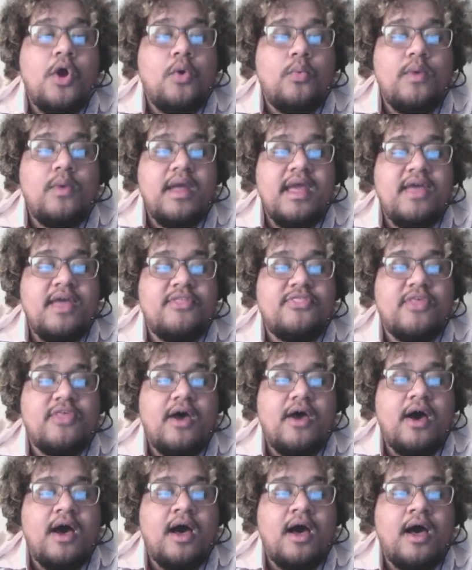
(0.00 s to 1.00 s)
with
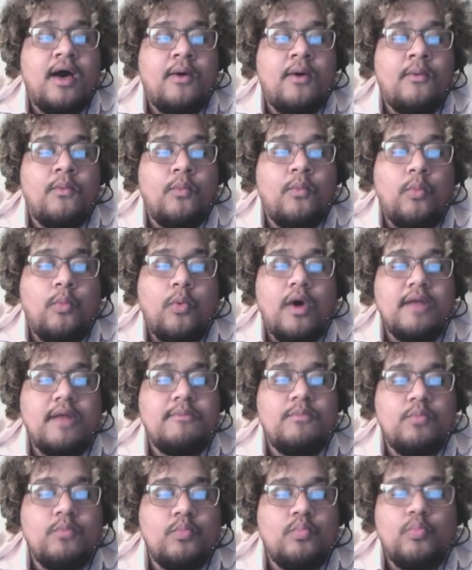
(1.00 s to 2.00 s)

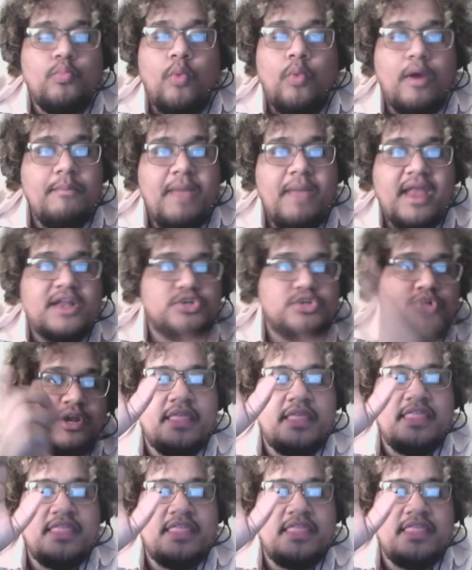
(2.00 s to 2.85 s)
one penetrate.